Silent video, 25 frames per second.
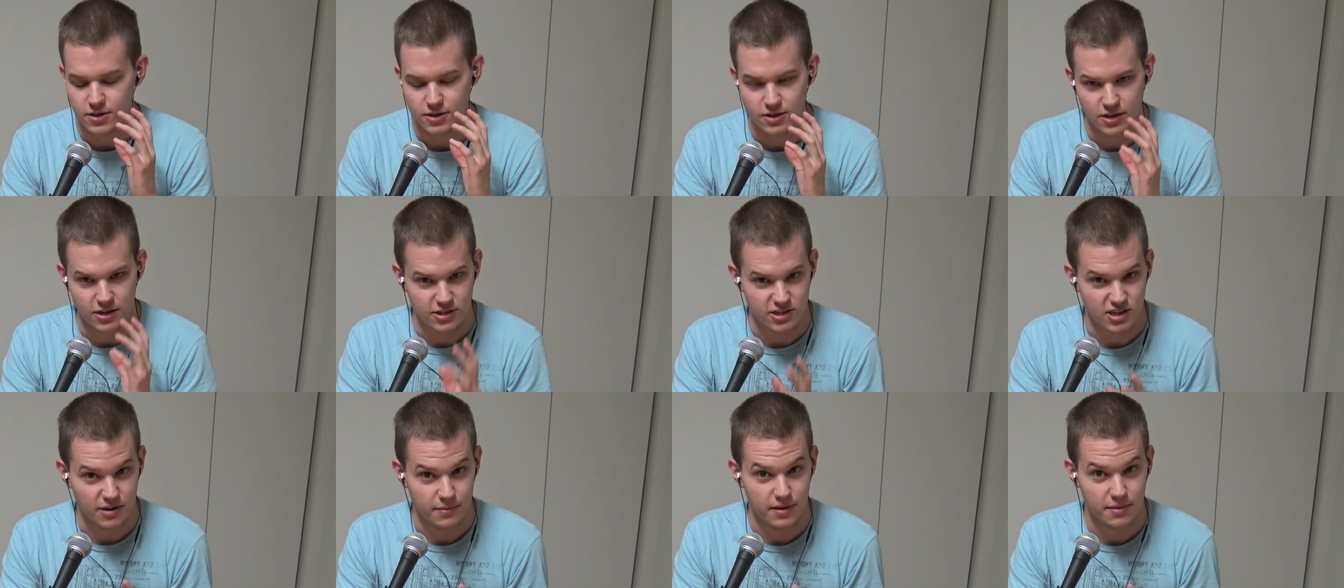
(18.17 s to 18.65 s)

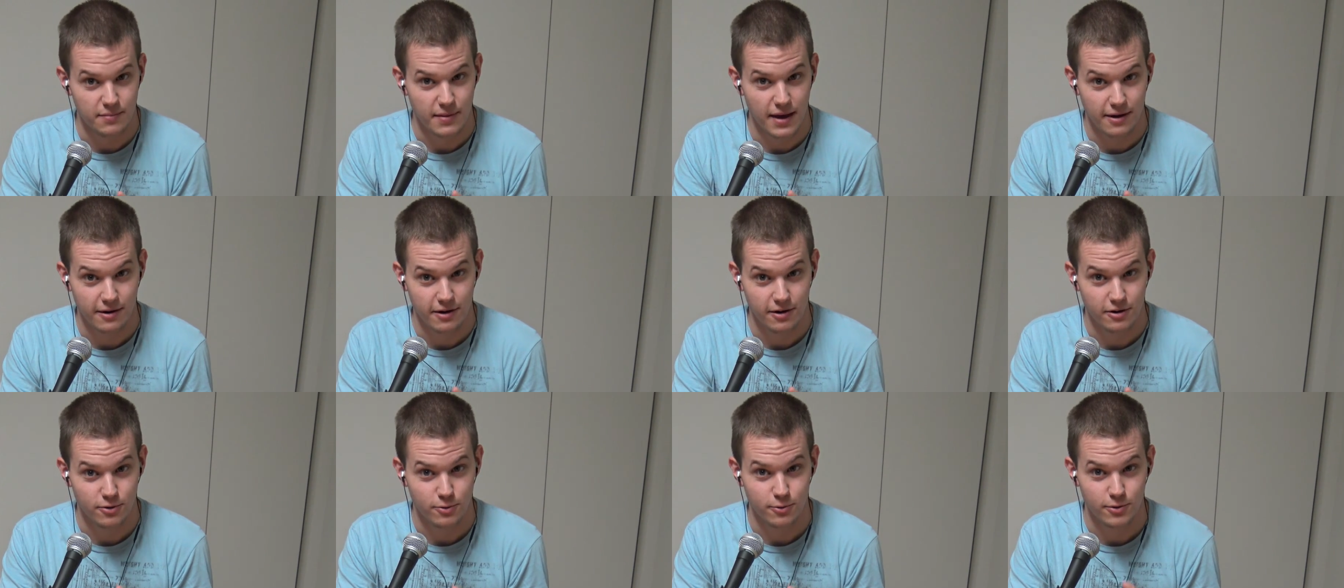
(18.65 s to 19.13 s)
Sorry about the
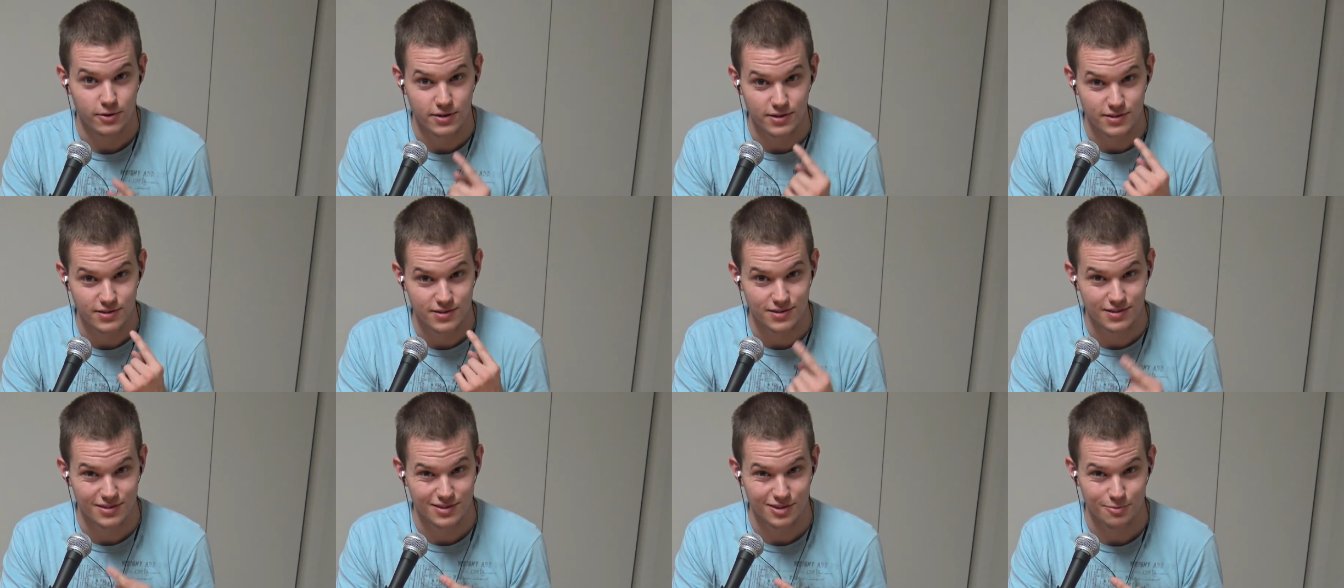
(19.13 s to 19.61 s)
background noise,
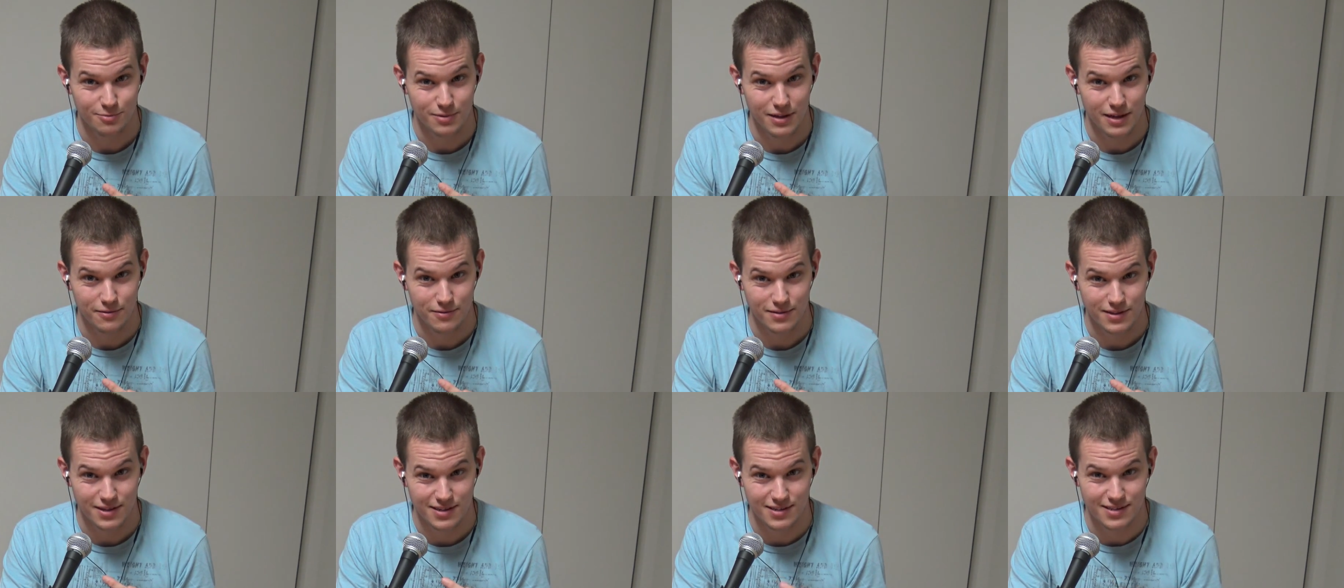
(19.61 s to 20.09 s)
still playing
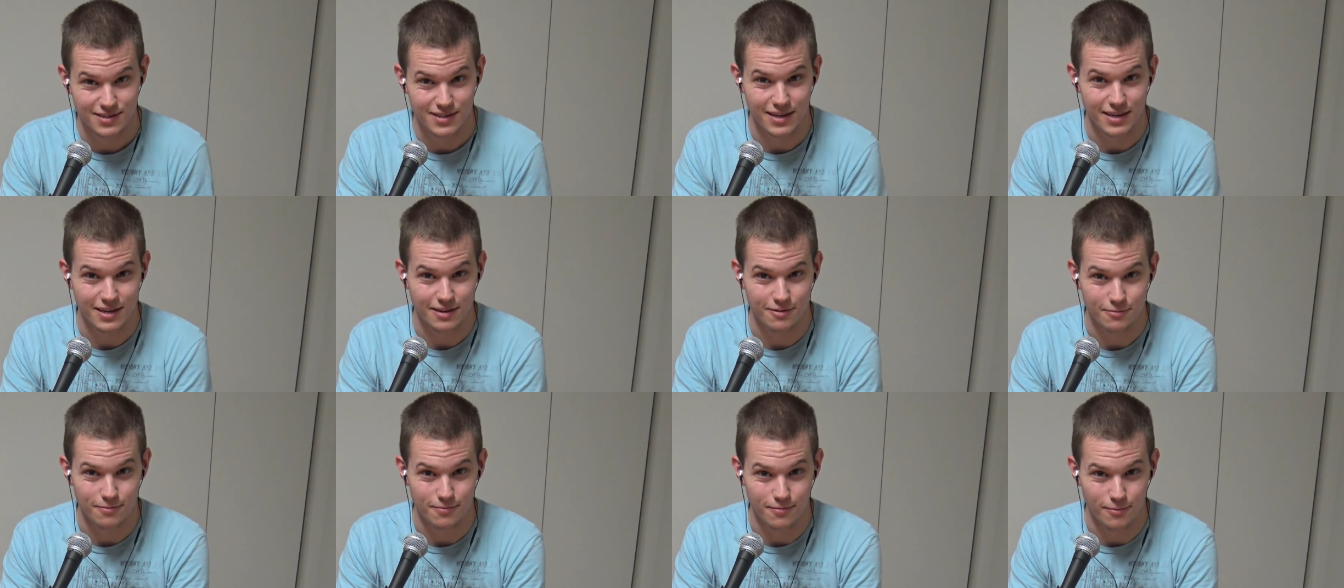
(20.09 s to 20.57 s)
with this
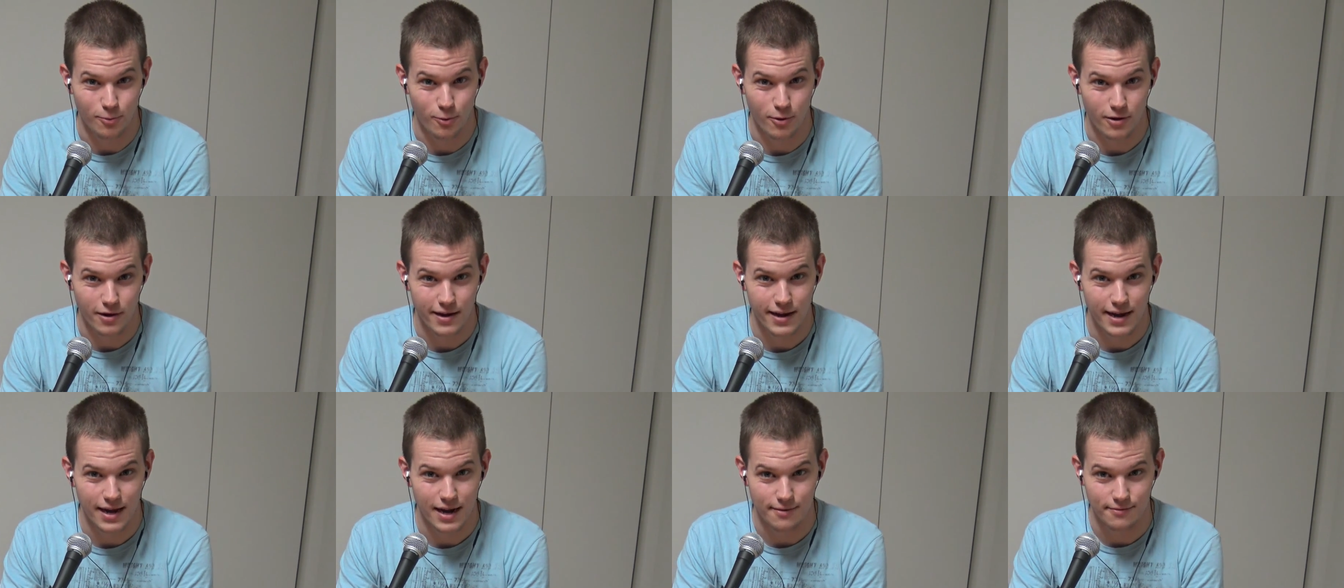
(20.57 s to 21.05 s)
thing,
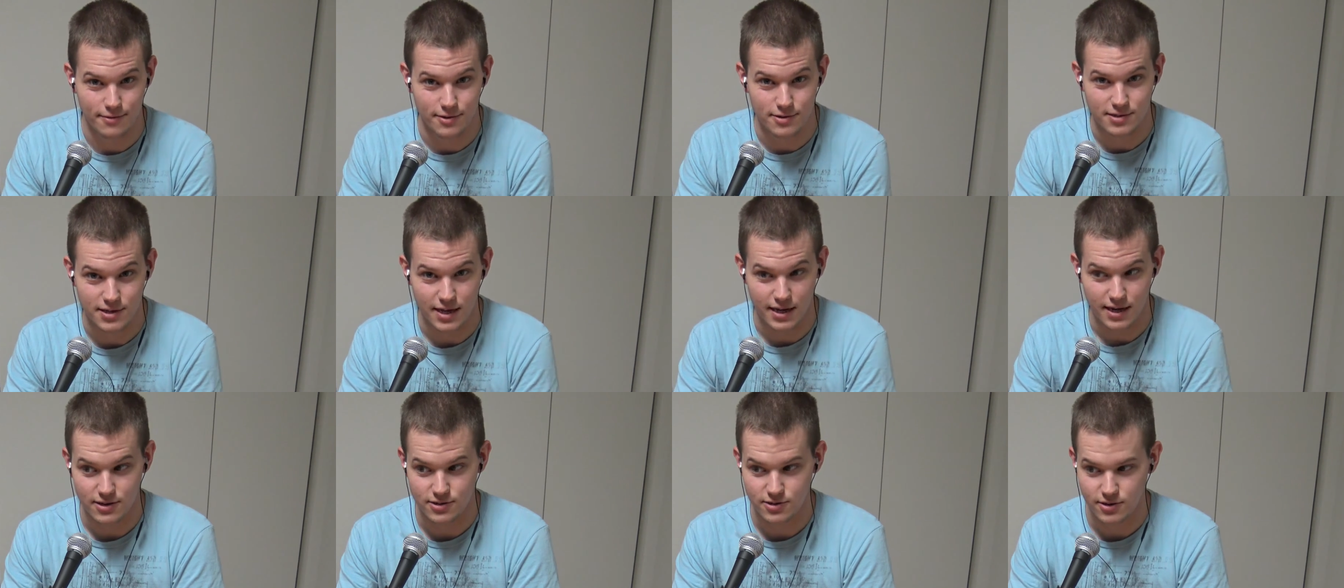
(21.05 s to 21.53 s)
working out a few
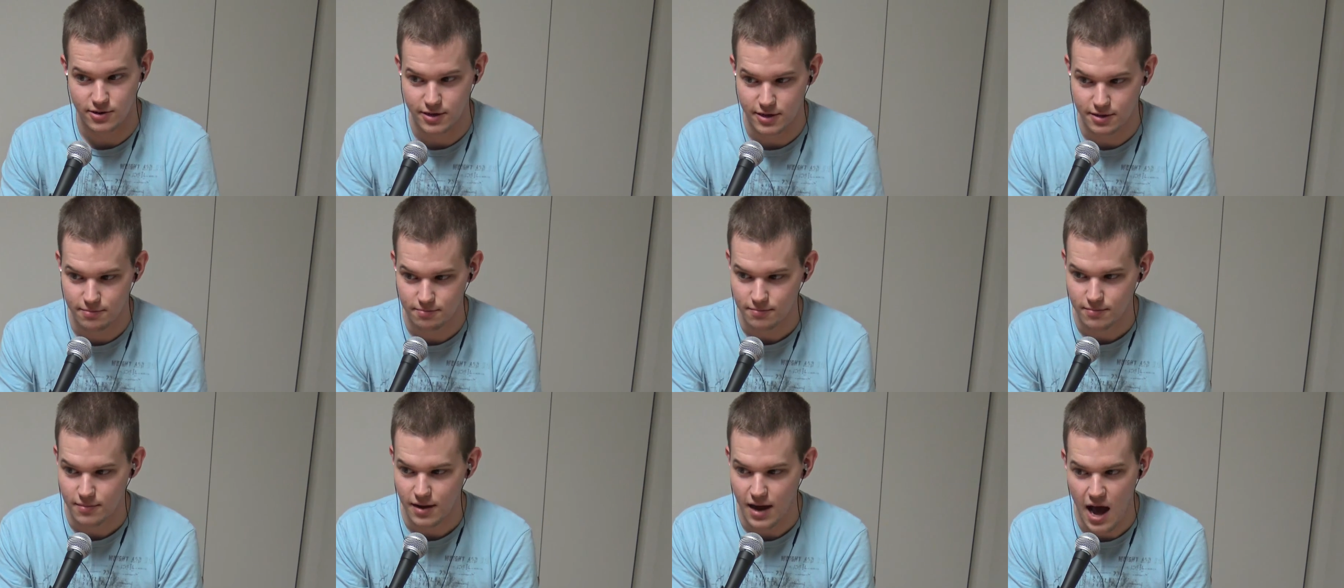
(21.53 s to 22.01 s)
settings on it.
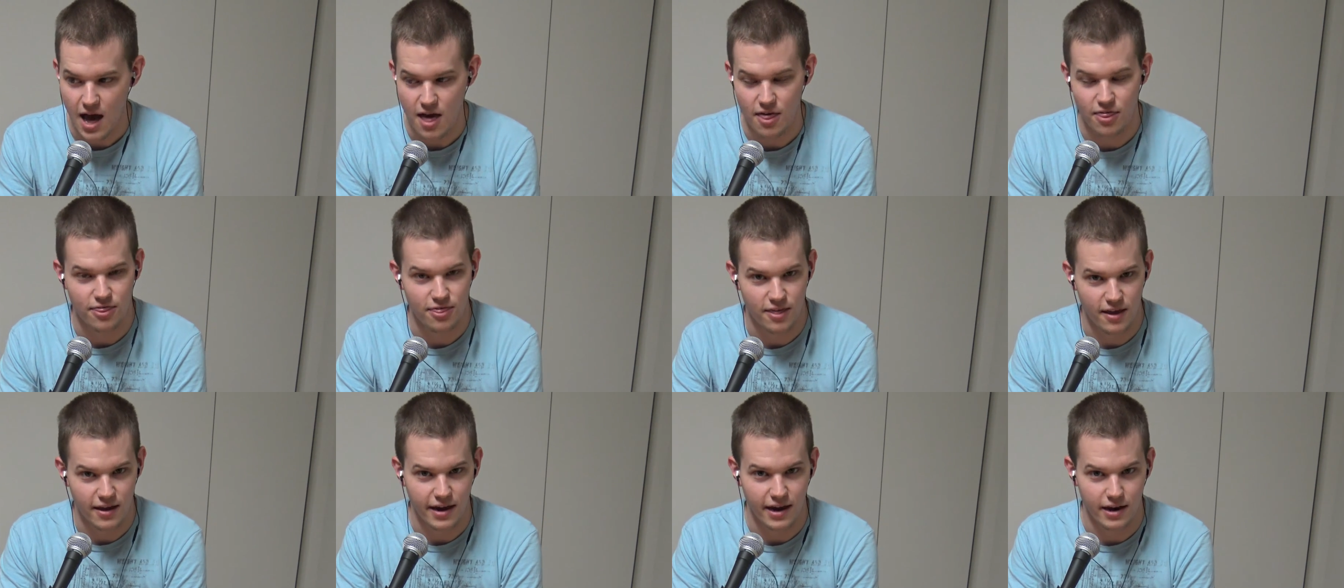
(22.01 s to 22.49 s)
I
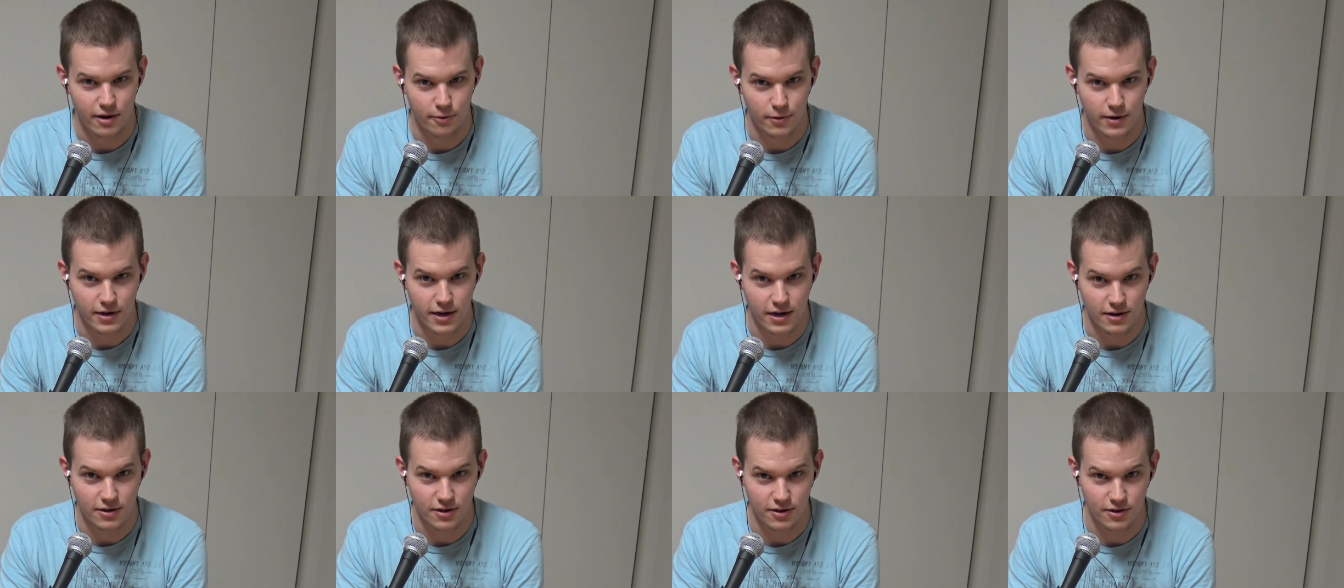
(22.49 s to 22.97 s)
think I know what I
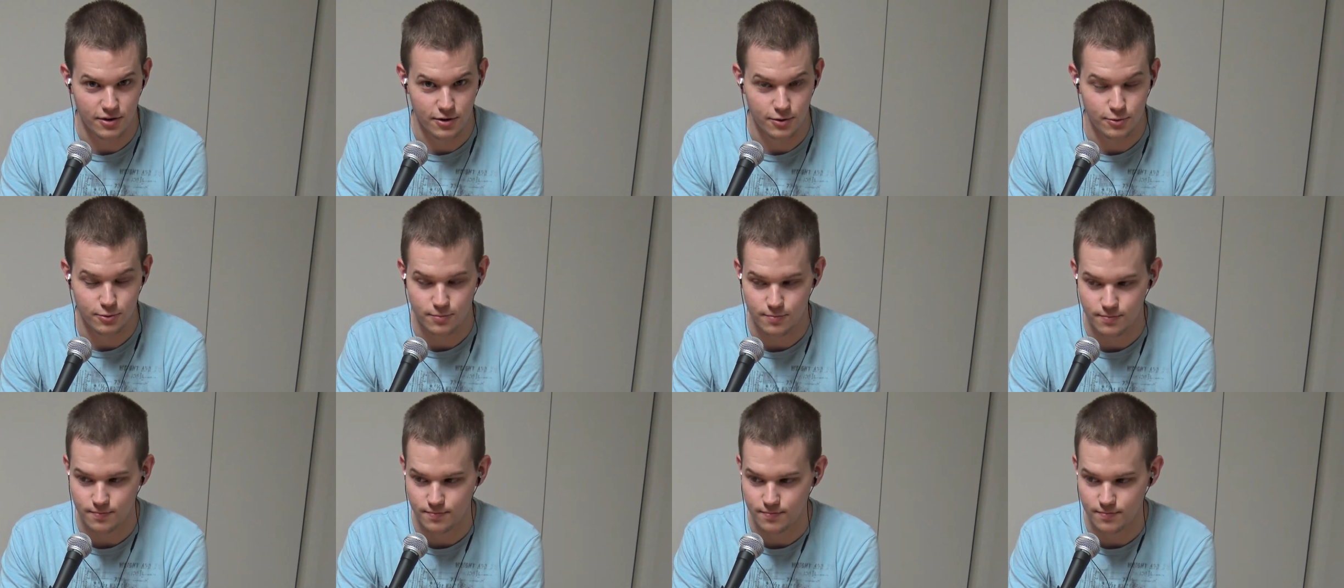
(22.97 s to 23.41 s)
need to do.